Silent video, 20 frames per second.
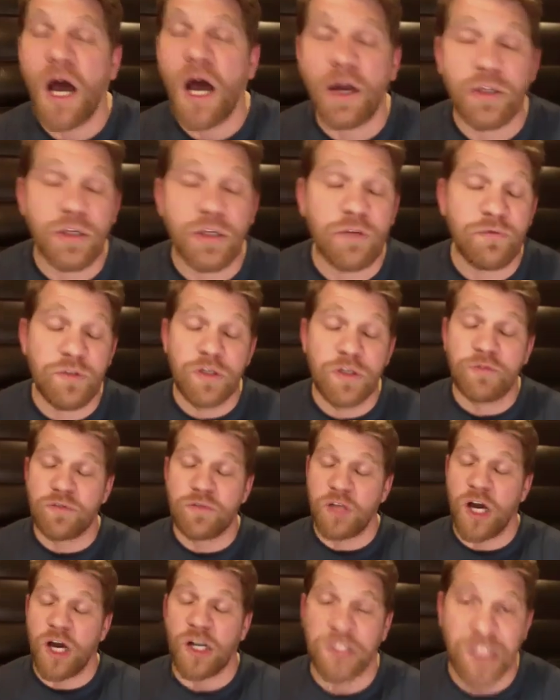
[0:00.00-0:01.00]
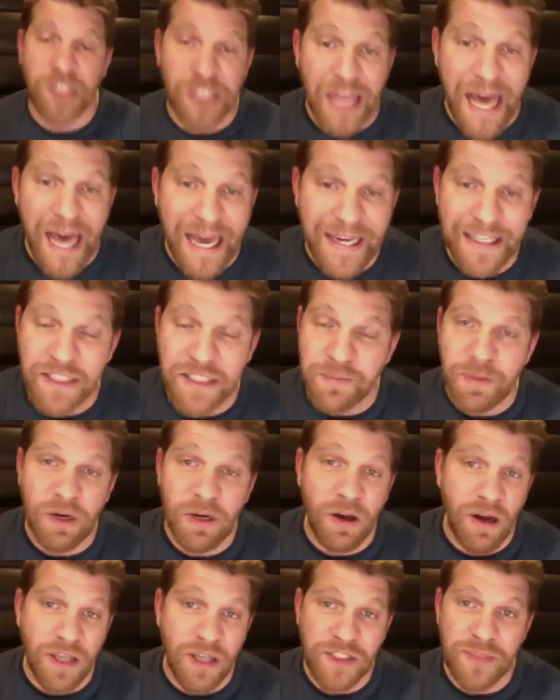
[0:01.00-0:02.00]
You've talked a lot. It's been
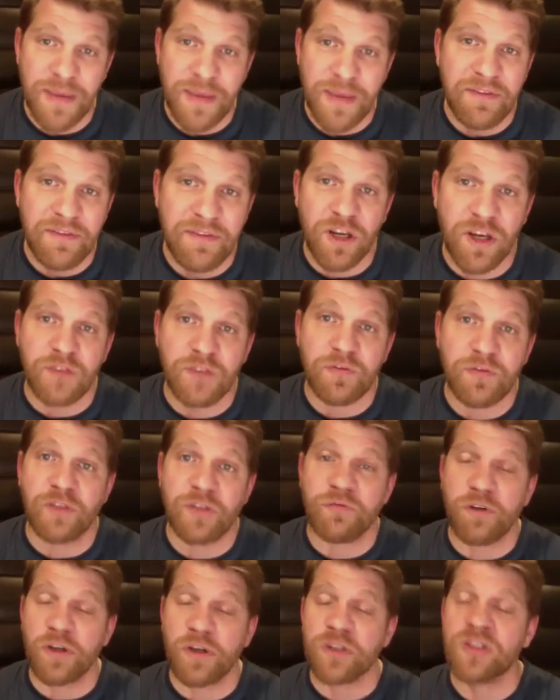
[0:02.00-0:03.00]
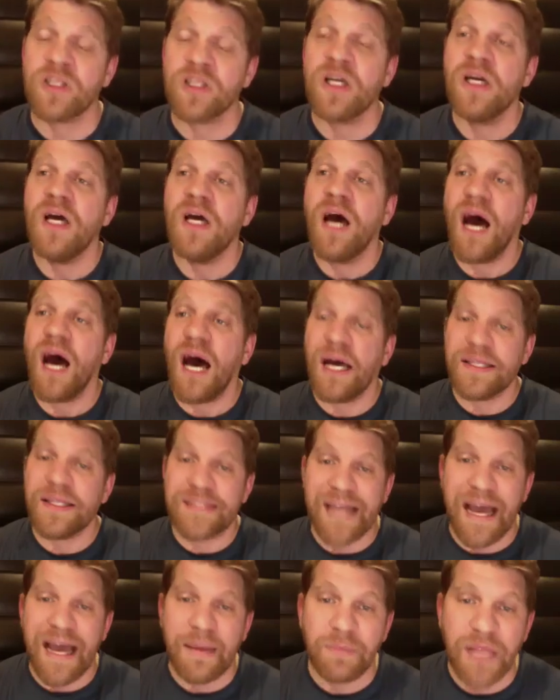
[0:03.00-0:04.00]
awesome having you on for the first
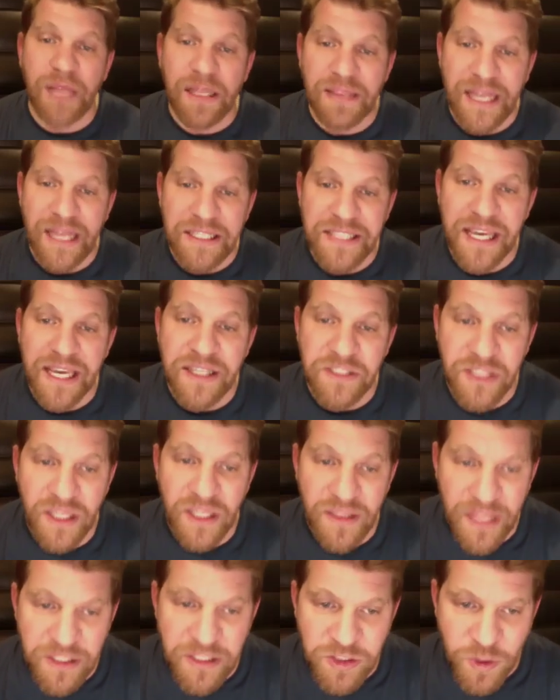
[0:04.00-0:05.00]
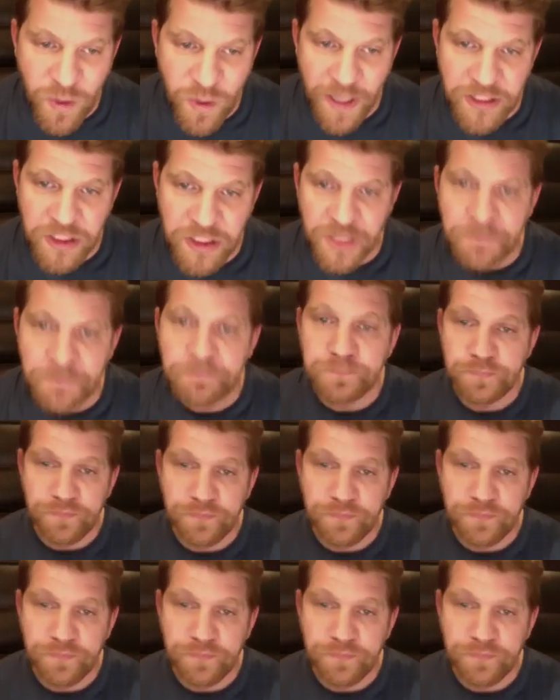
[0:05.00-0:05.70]
time. Let's ask you this question.